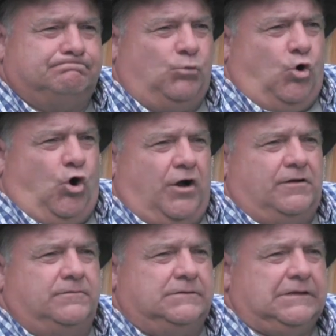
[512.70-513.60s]
oh,
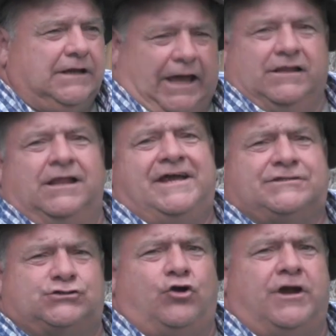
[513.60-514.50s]
at
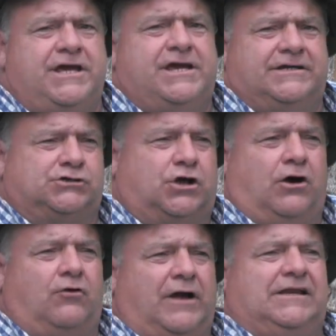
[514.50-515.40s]
least 30 years
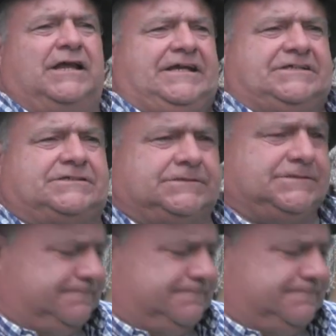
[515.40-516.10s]
ago, at least.